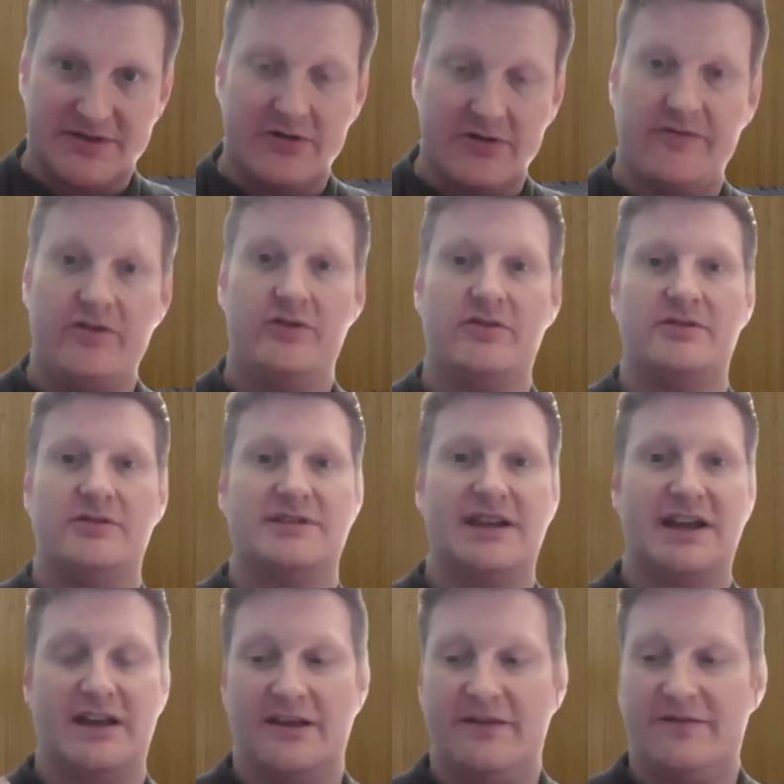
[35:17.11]
So if you're
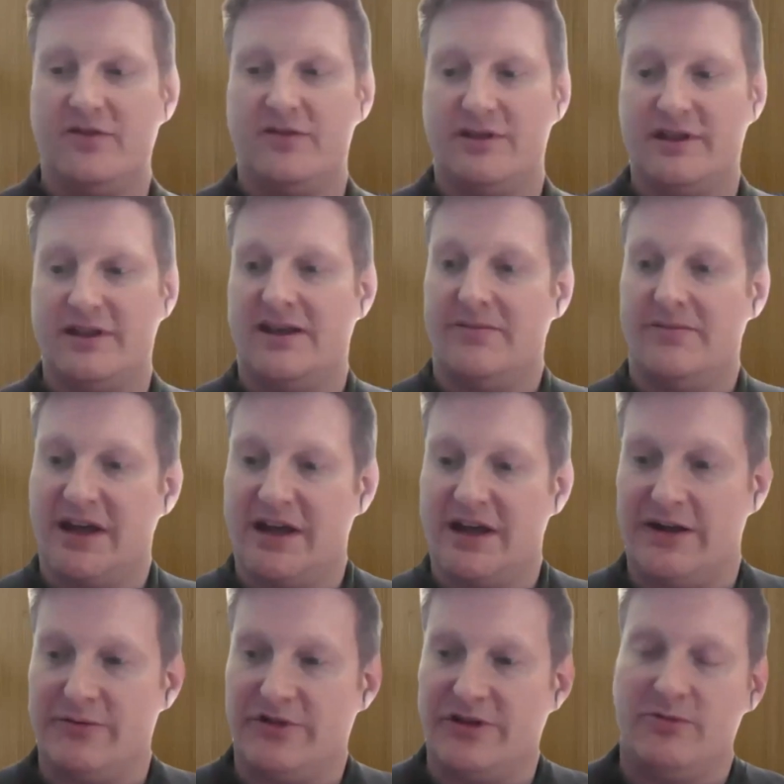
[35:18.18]
thinking,
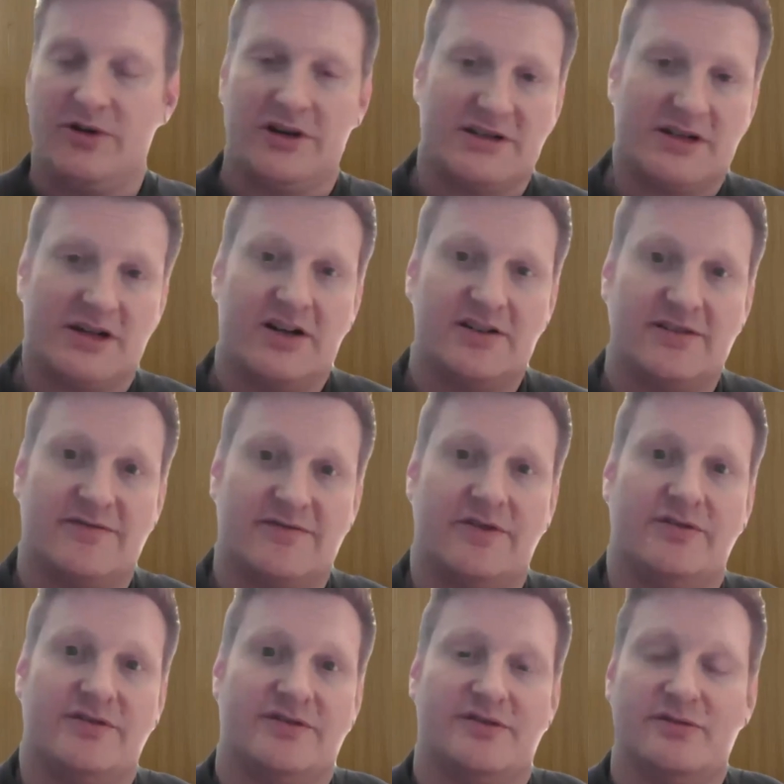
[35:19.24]
man, I really want to talk to
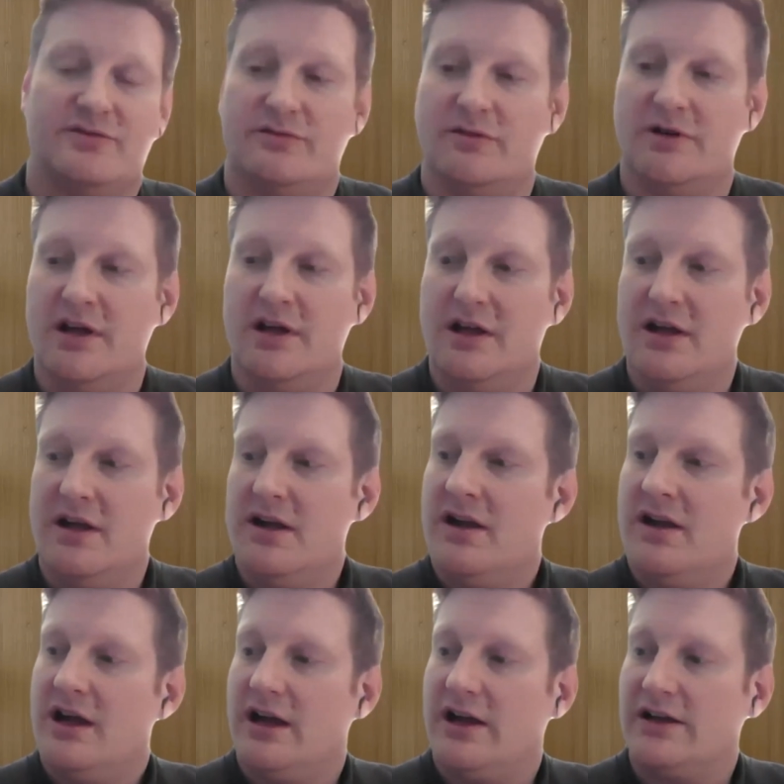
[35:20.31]
folks who
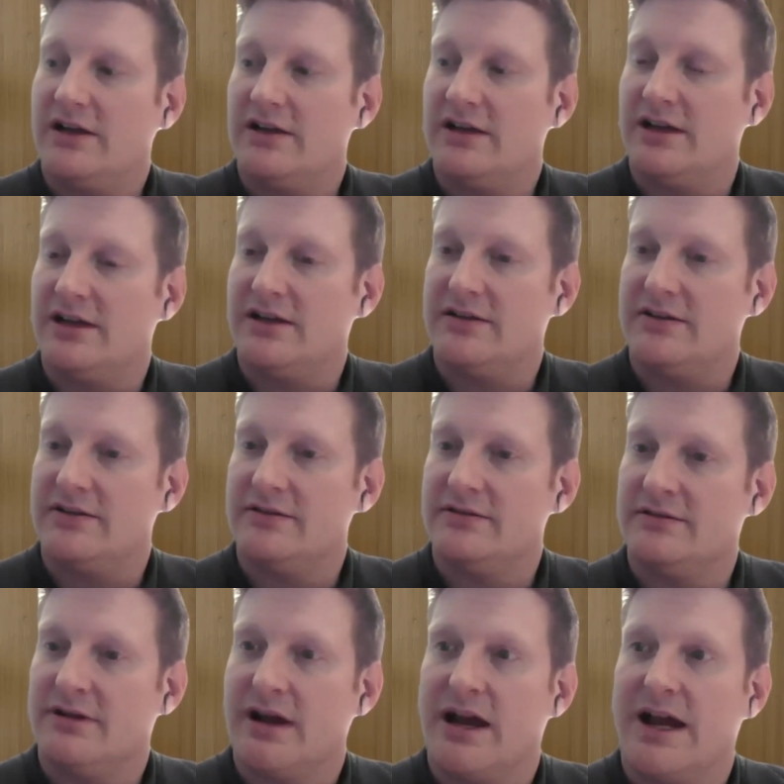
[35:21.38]

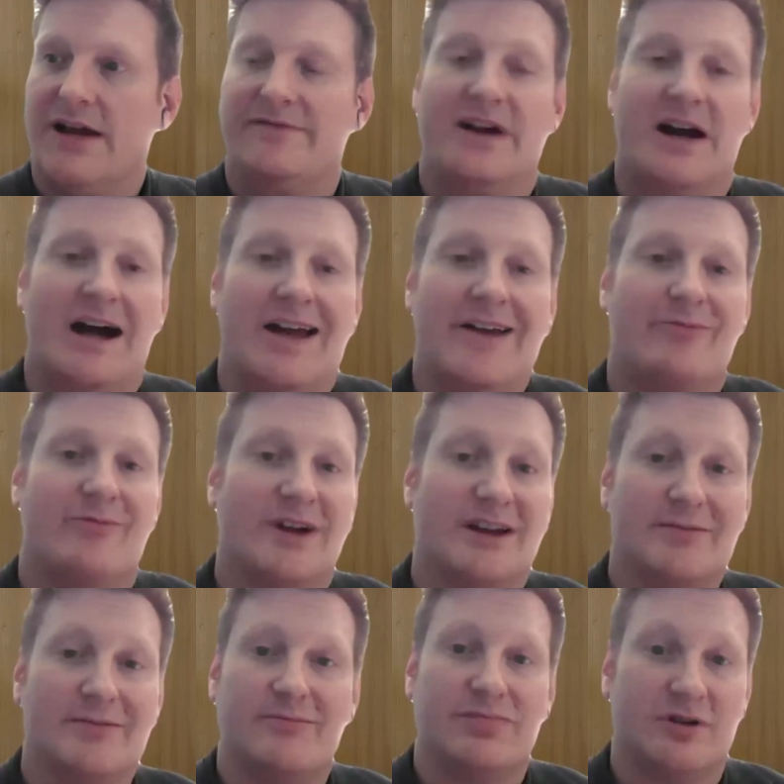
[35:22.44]
have high
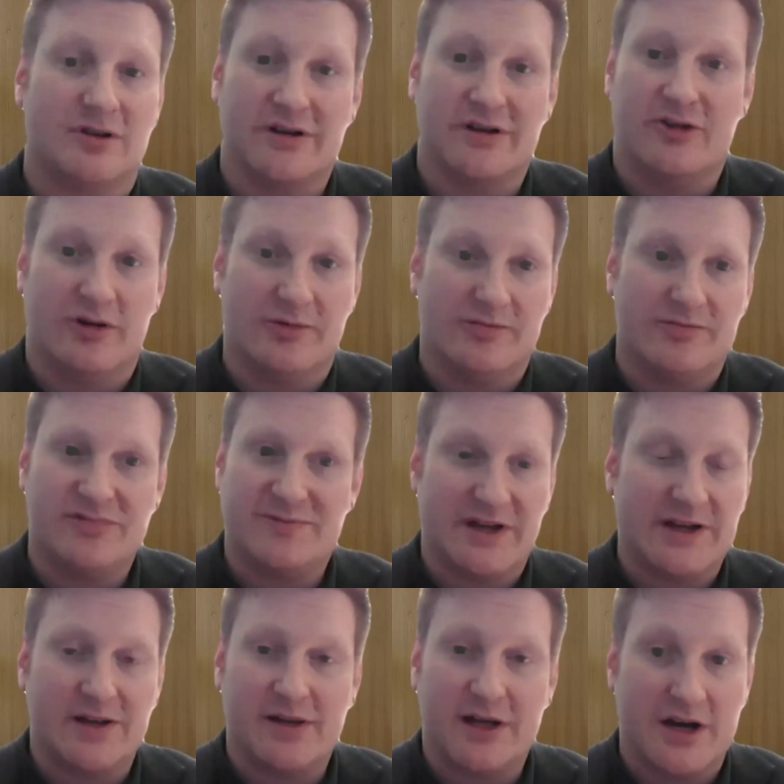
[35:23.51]
rent burden or
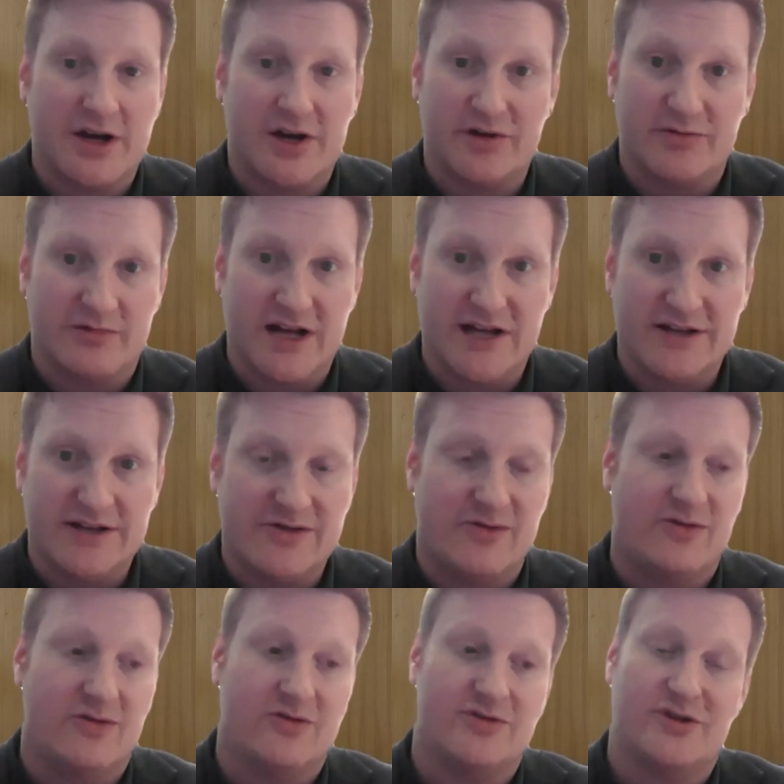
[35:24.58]
spend a lot on rent
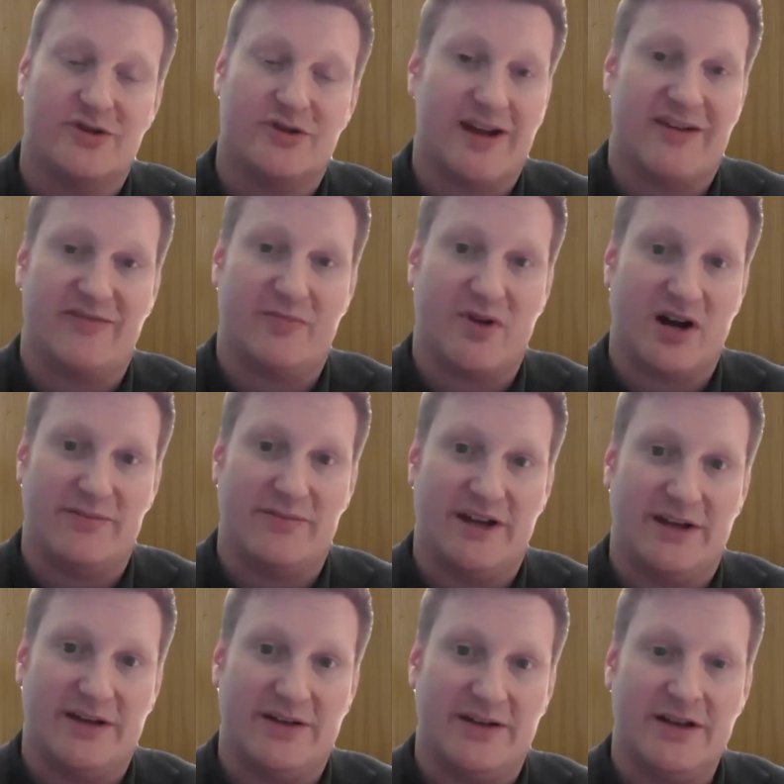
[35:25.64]
or don't have
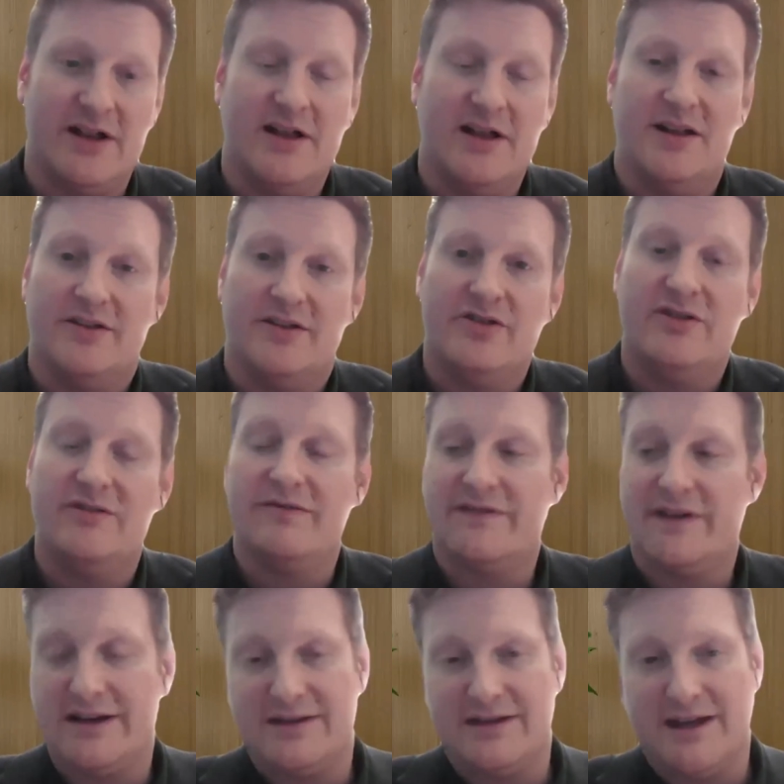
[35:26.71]
broadband, you can
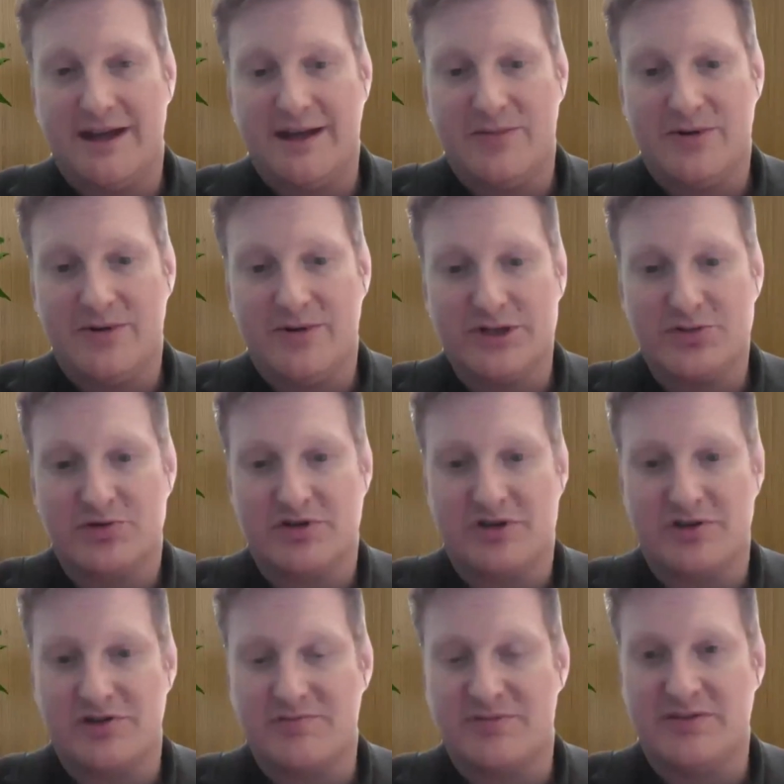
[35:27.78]
find the neighborhoods where
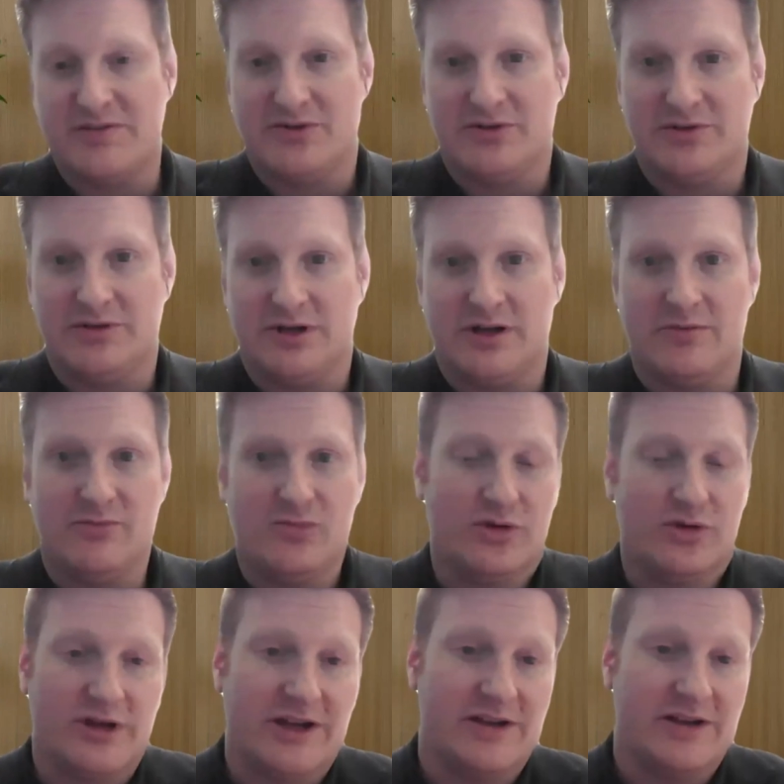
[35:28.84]
those people are
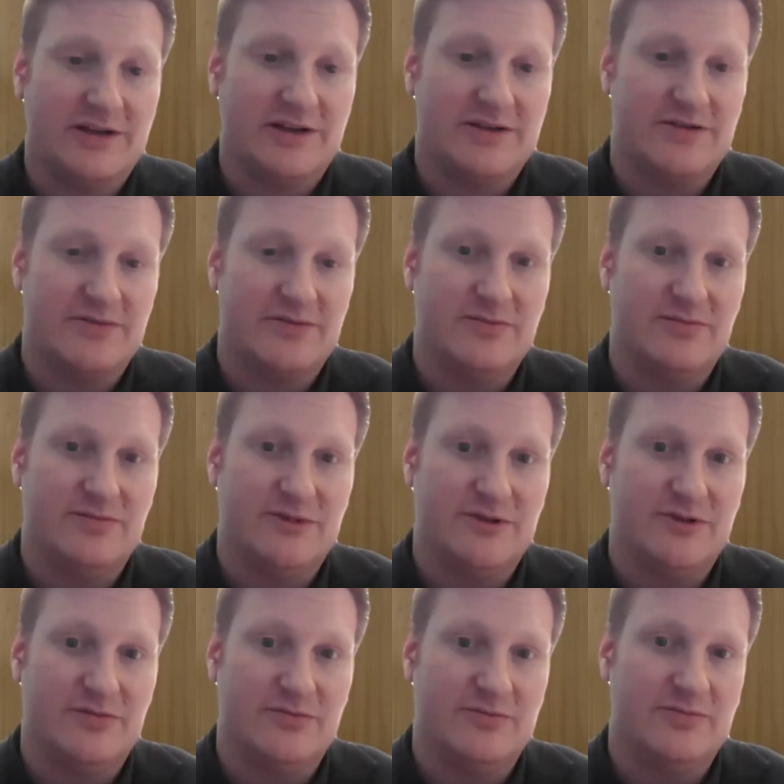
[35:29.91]
more likely
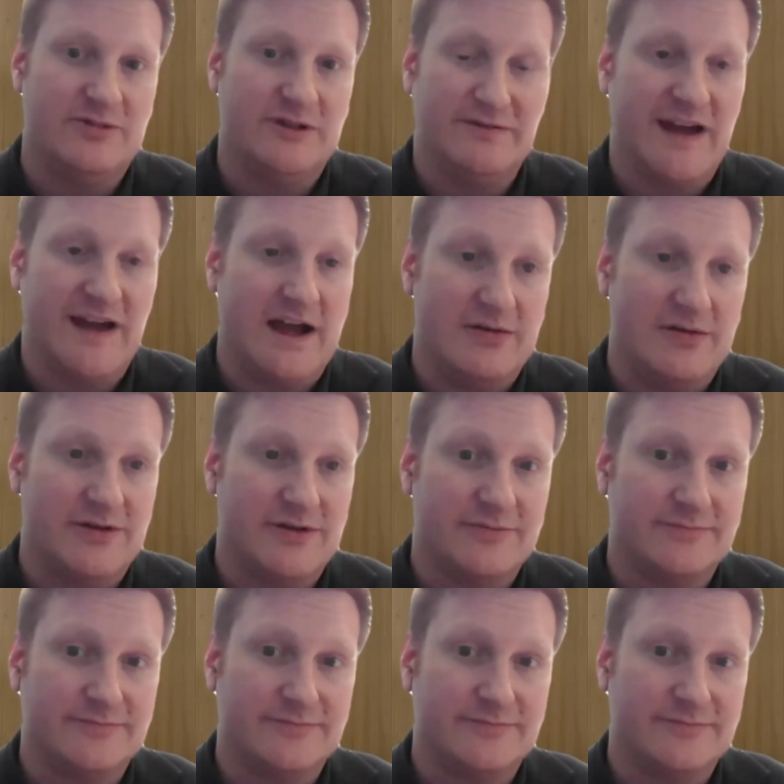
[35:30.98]
to be found.